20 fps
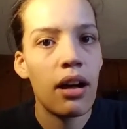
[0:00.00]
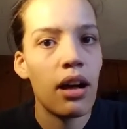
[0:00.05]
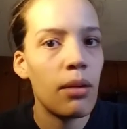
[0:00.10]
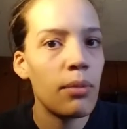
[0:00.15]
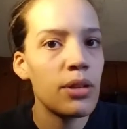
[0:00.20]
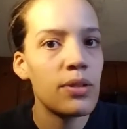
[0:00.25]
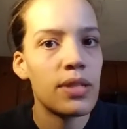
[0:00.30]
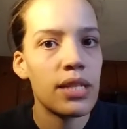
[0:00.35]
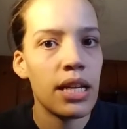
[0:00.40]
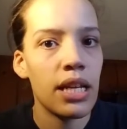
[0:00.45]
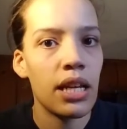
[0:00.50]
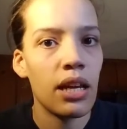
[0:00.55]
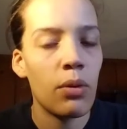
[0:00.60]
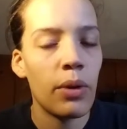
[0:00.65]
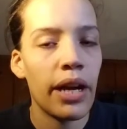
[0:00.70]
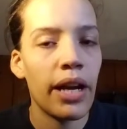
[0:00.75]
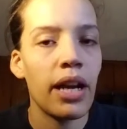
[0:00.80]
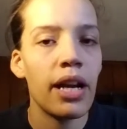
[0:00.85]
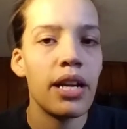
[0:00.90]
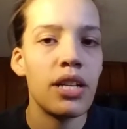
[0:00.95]
almost
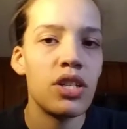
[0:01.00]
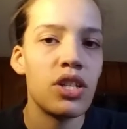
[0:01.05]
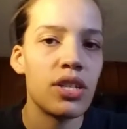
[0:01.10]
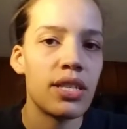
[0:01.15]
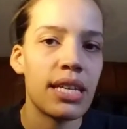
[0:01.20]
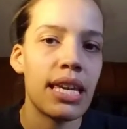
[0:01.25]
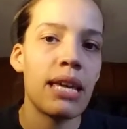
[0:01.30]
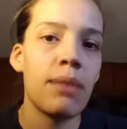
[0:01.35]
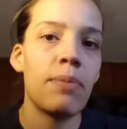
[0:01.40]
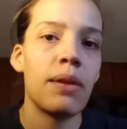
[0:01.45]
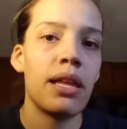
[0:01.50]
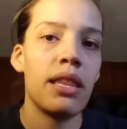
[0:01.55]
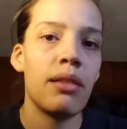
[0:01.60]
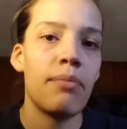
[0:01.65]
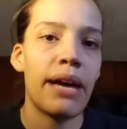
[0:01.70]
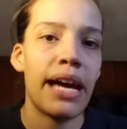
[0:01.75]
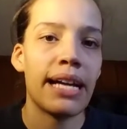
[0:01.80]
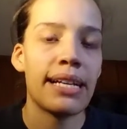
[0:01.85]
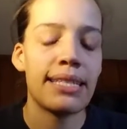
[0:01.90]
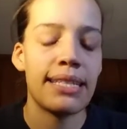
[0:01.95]
anywhere, and just keep it in the
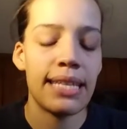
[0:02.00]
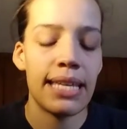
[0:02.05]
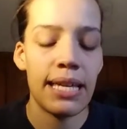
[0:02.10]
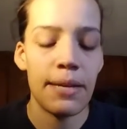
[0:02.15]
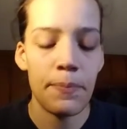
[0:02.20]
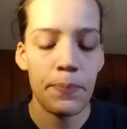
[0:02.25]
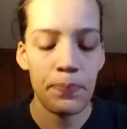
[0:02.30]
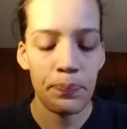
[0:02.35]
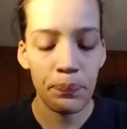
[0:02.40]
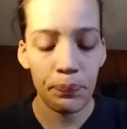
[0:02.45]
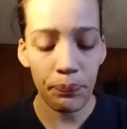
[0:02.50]
back seat.